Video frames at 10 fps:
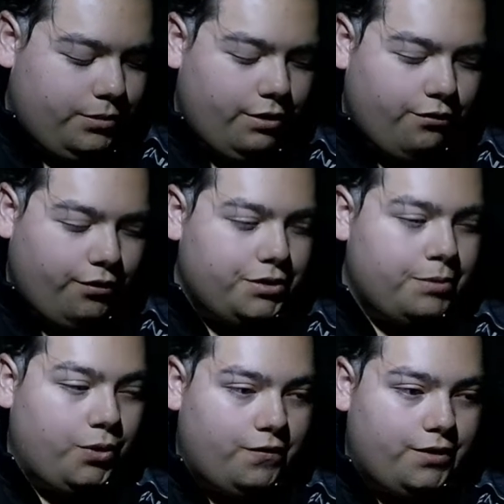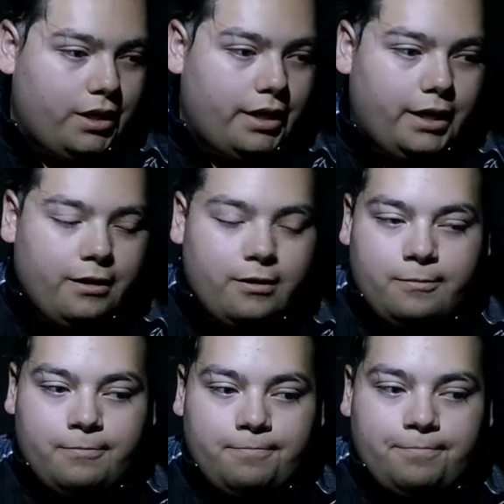our friendship would have died.
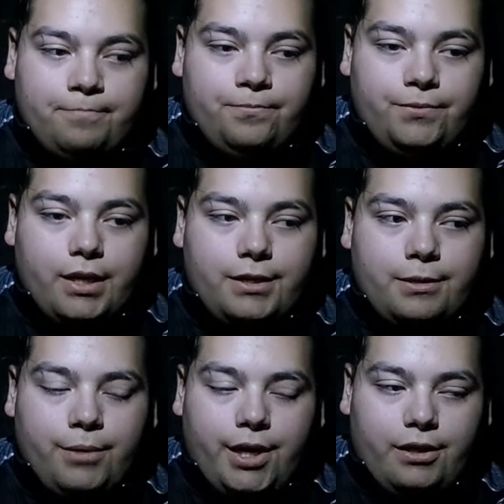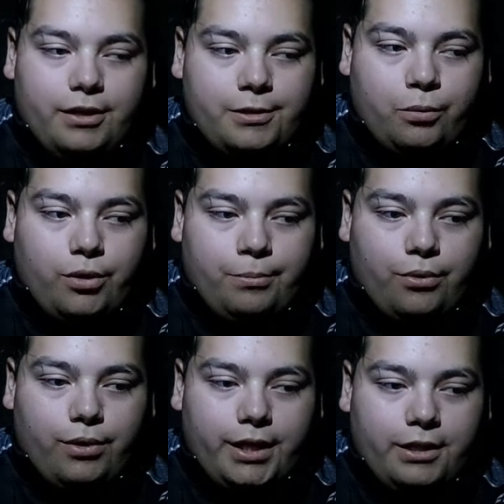And to me, that's more
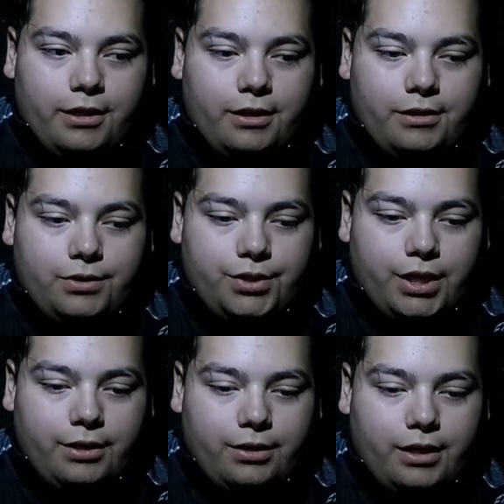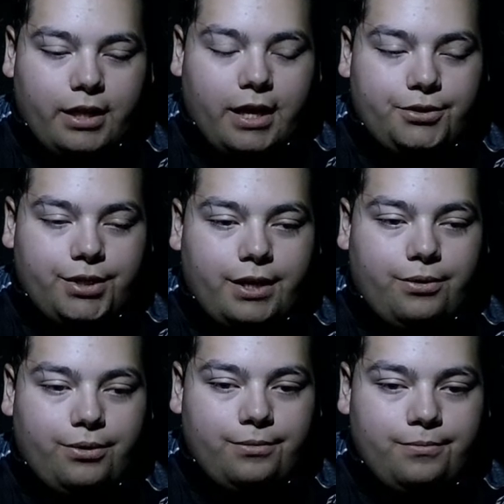important than that channel.